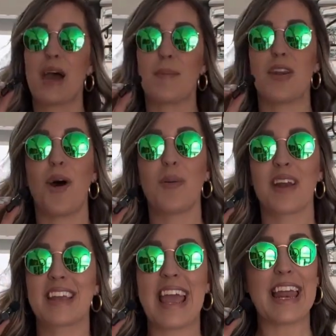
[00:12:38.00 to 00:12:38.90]
am not
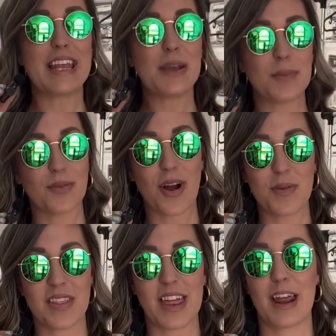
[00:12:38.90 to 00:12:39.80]
wearing any bra
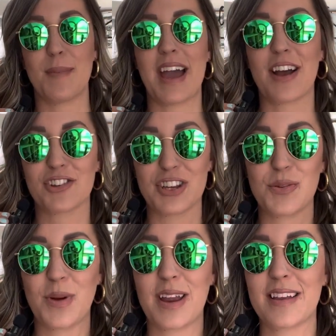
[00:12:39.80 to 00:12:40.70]
with it. I'm
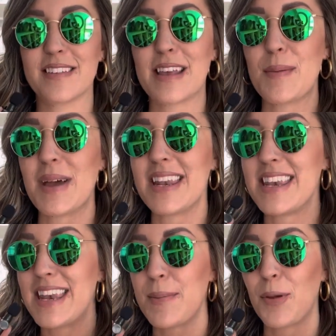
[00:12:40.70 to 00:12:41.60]
actually wearing some
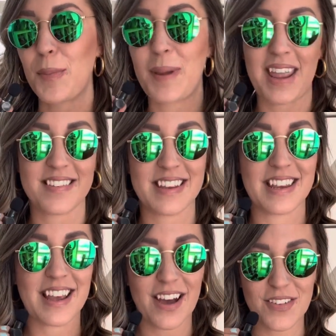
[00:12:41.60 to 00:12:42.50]
nipple
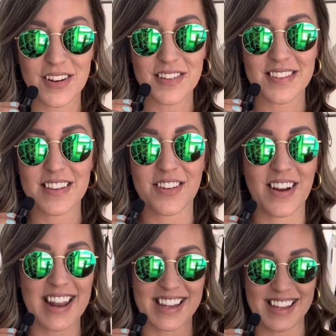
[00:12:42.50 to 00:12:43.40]
pasty covers. These
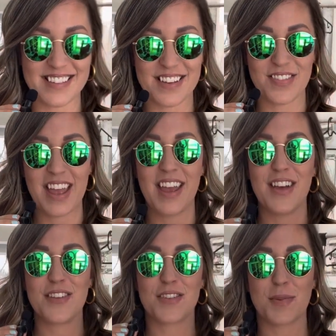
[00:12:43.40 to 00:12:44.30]
are adhesive,
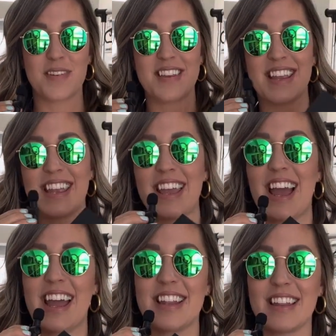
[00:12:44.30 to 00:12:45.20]
super sticky.
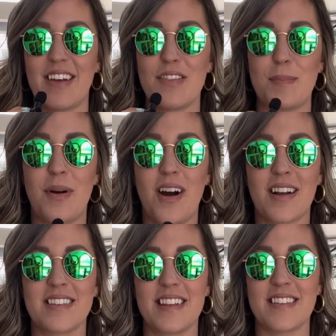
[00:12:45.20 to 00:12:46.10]
I love the
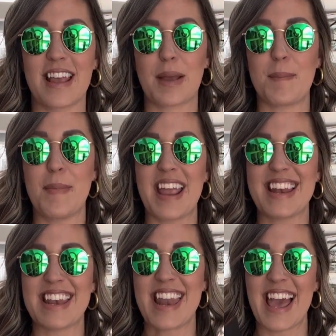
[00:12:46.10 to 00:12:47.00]
box. It's like
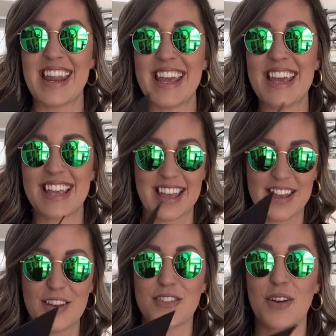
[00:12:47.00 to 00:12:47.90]
magnetic.
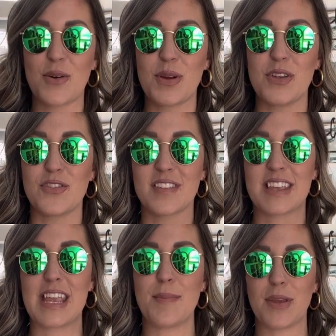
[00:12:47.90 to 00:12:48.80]
So you
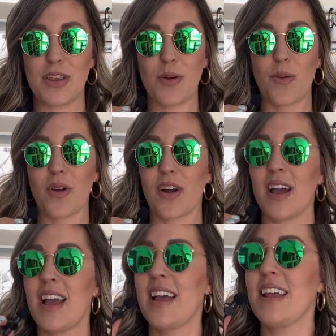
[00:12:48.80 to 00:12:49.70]
just keep your
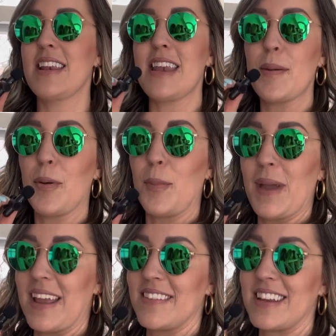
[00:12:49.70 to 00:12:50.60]
nipple
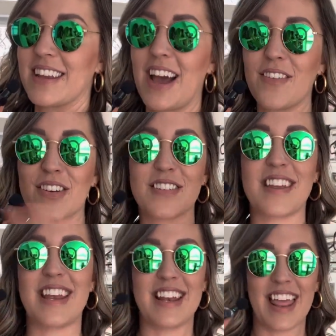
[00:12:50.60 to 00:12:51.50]
pasty
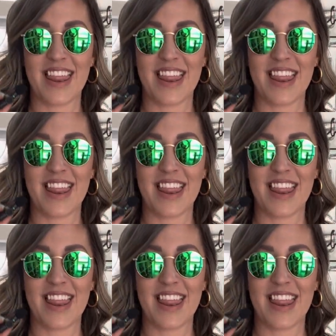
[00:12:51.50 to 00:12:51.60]
covers in